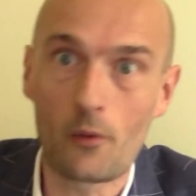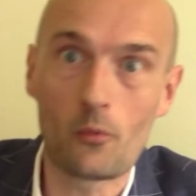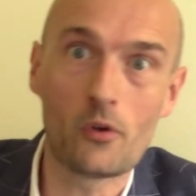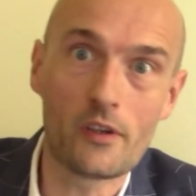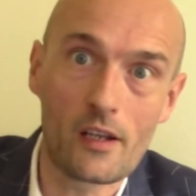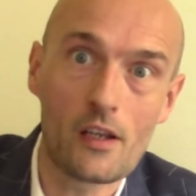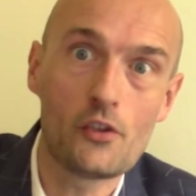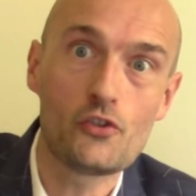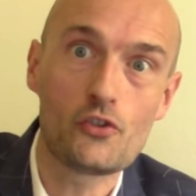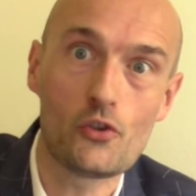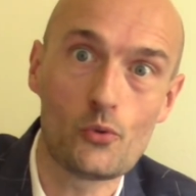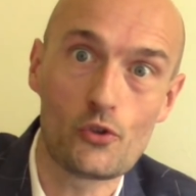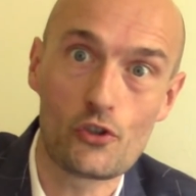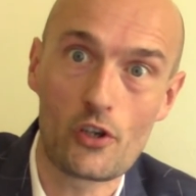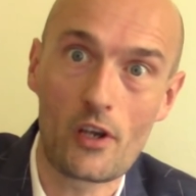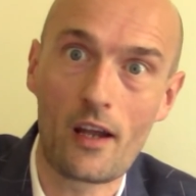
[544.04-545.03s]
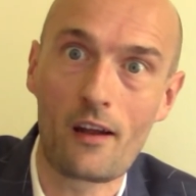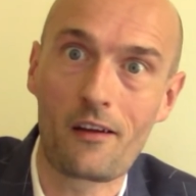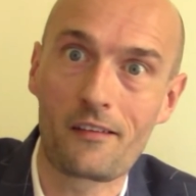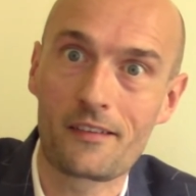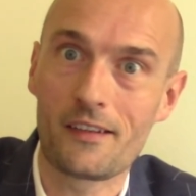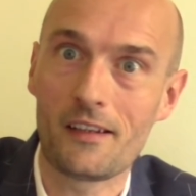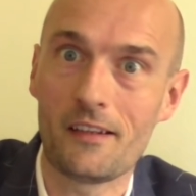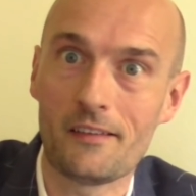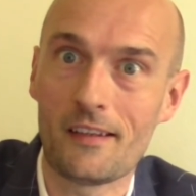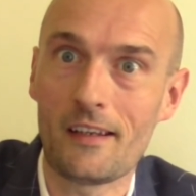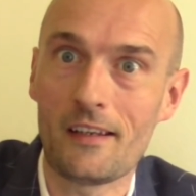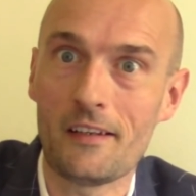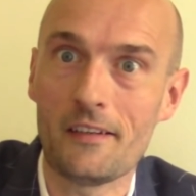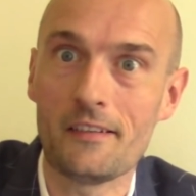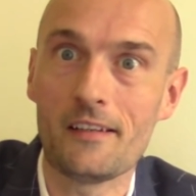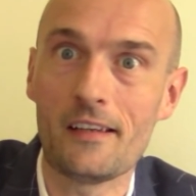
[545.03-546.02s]
would issue shares in
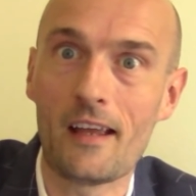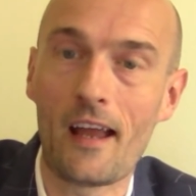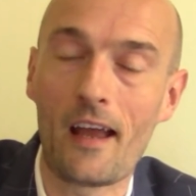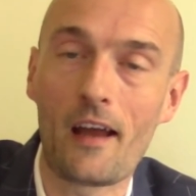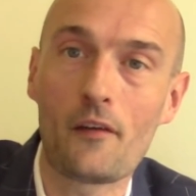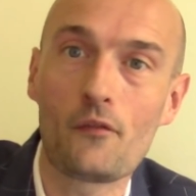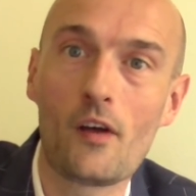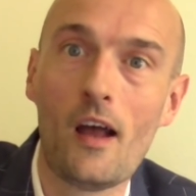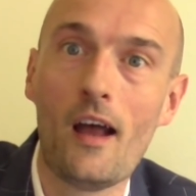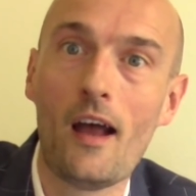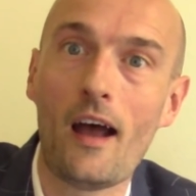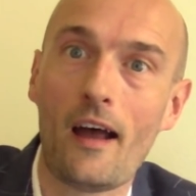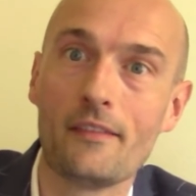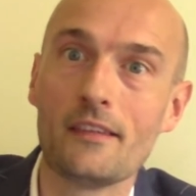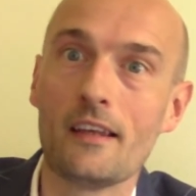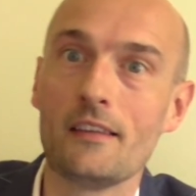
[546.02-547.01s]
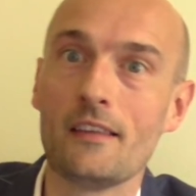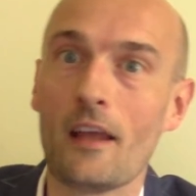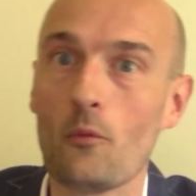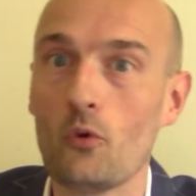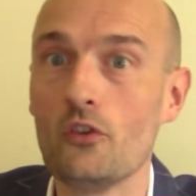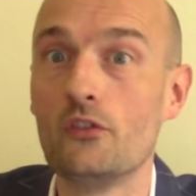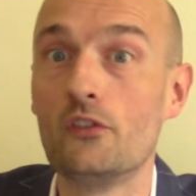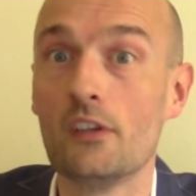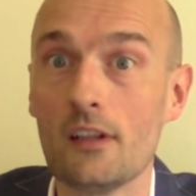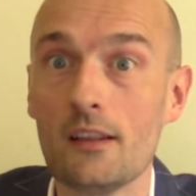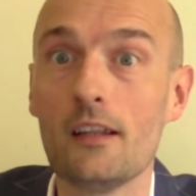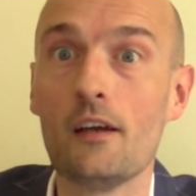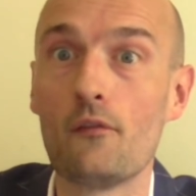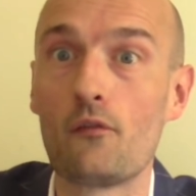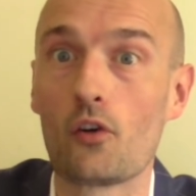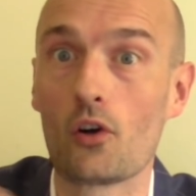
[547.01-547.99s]
the ETF, and then they would
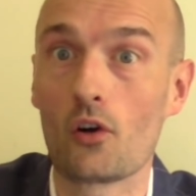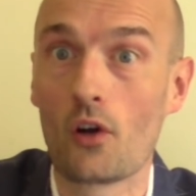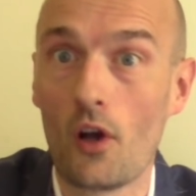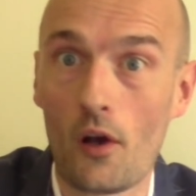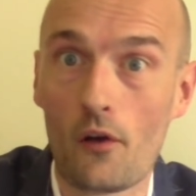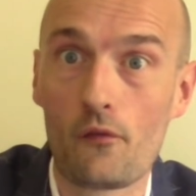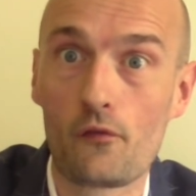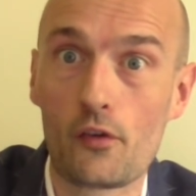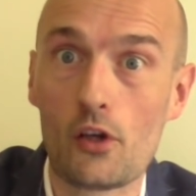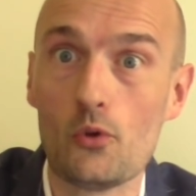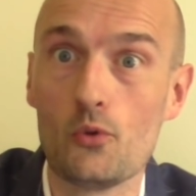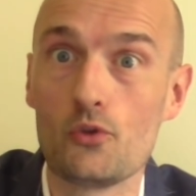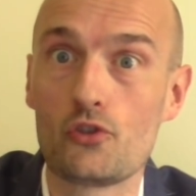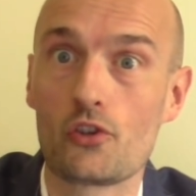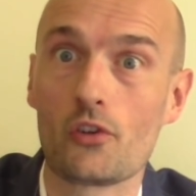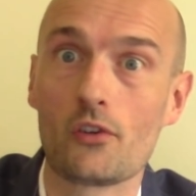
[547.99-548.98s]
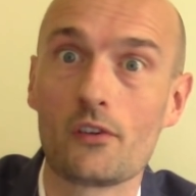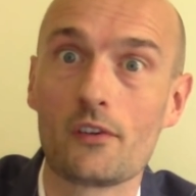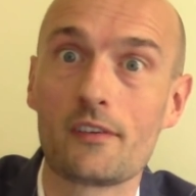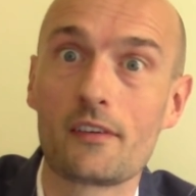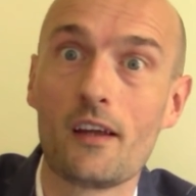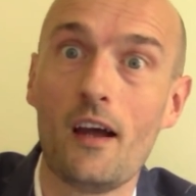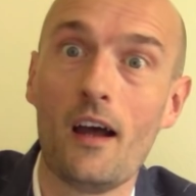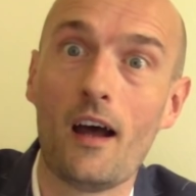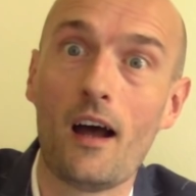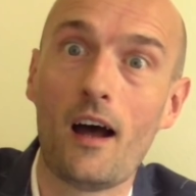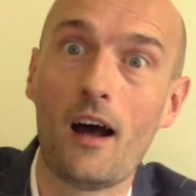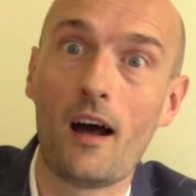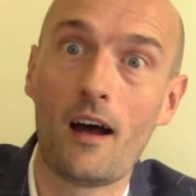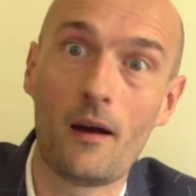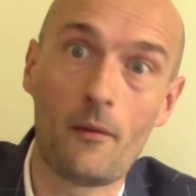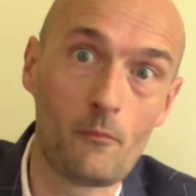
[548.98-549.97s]
deliver futures
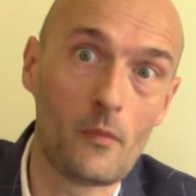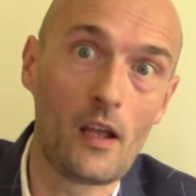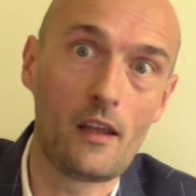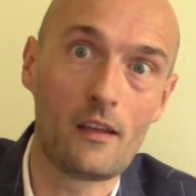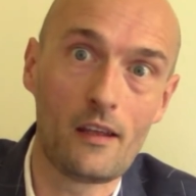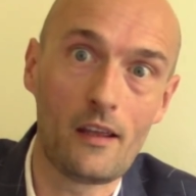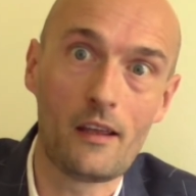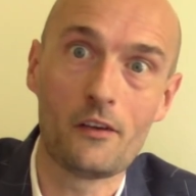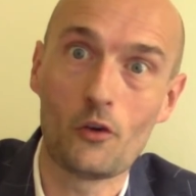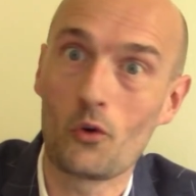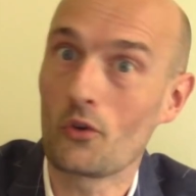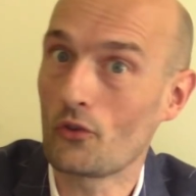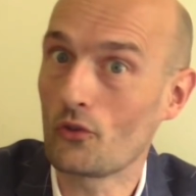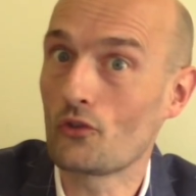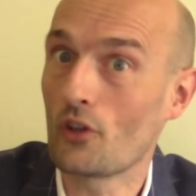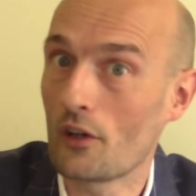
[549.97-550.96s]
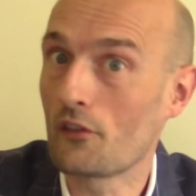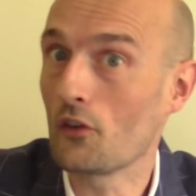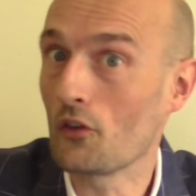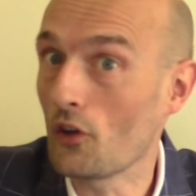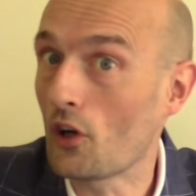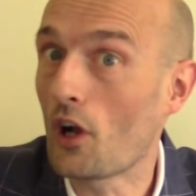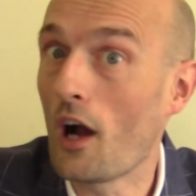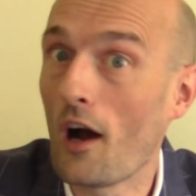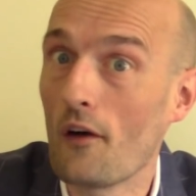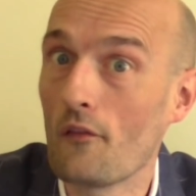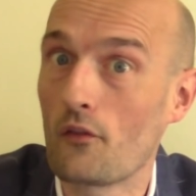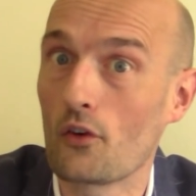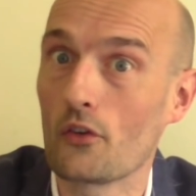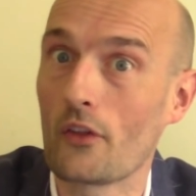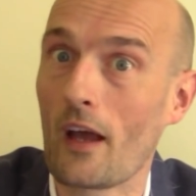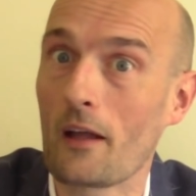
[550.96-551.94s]
in order to sort of
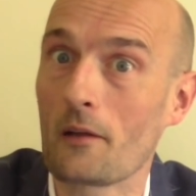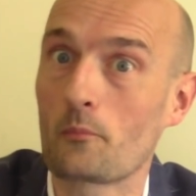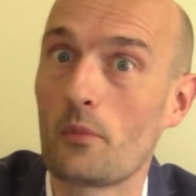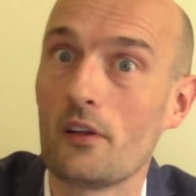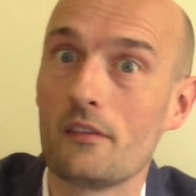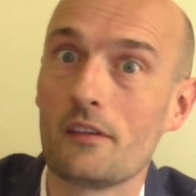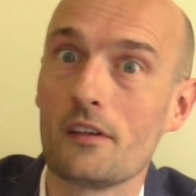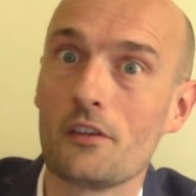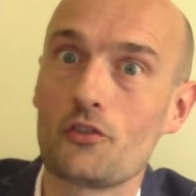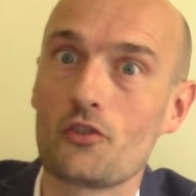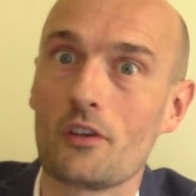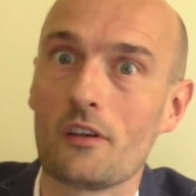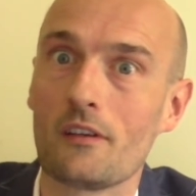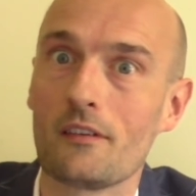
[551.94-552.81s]
cover that position.